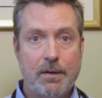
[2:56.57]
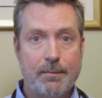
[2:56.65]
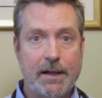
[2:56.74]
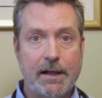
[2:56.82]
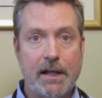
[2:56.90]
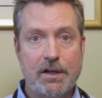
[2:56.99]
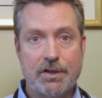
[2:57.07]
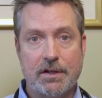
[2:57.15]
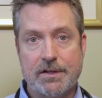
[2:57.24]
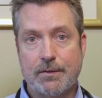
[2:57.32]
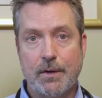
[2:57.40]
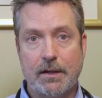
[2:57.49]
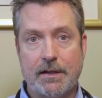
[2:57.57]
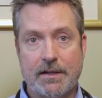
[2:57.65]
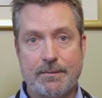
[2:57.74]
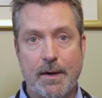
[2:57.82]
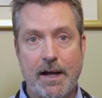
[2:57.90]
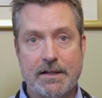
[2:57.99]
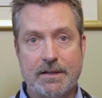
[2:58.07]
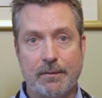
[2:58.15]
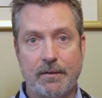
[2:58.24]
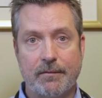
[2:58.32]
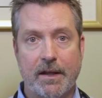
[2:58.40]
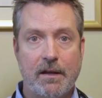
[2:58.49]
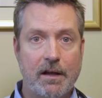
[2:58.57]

medication as quickly as possible.